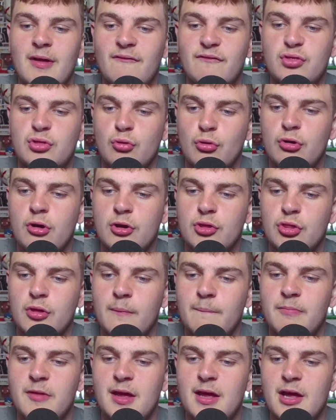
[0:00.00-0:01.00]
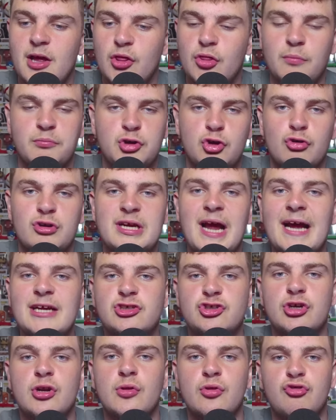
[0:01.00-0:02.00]
I've still got some
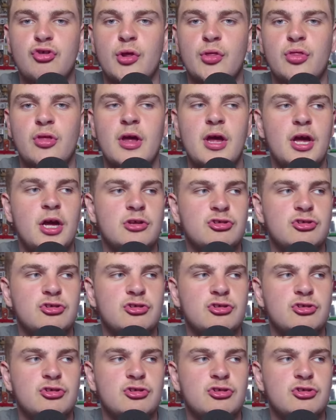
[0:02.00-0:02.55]
creations just